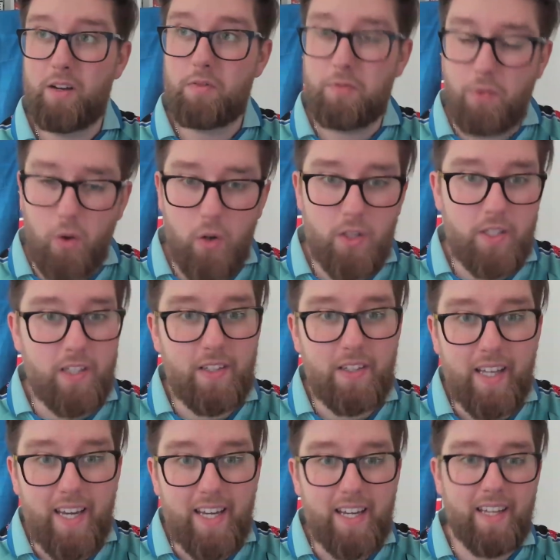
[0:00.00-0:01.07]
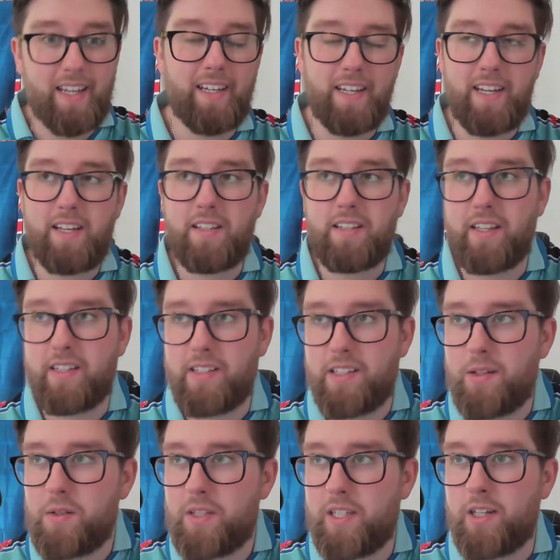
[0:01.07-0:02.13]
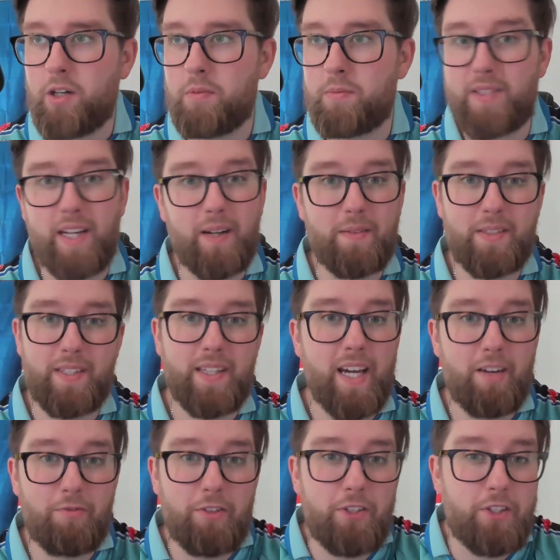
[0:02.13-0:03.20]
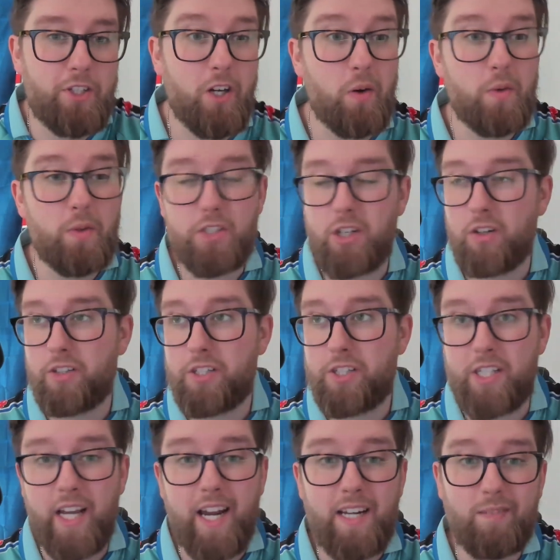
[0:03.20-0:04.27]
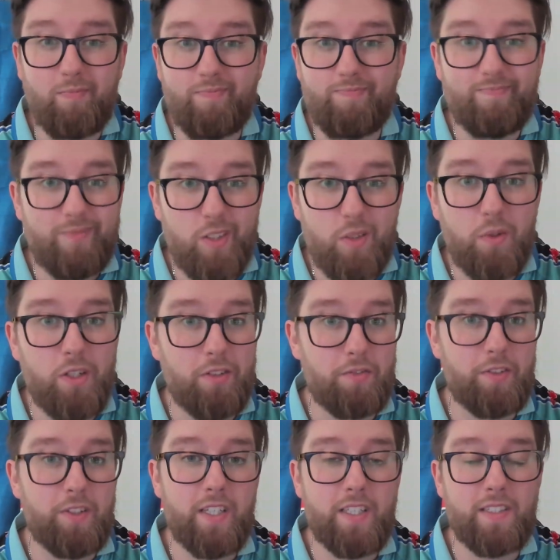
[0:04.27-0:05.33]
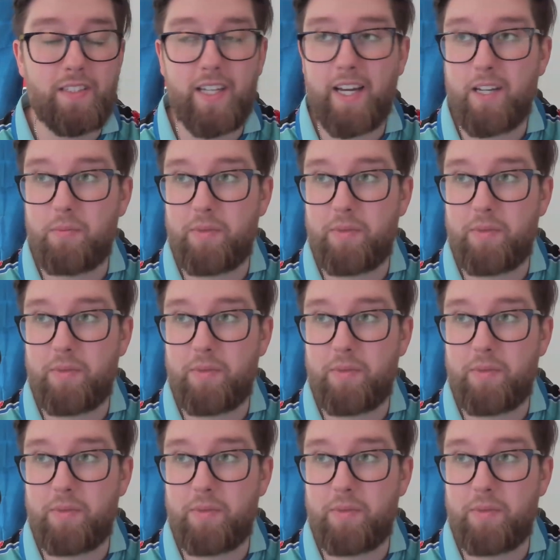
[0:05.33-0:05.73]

Unfortunately, it usually comes down to the average Joe, John and Jane who work for these kind of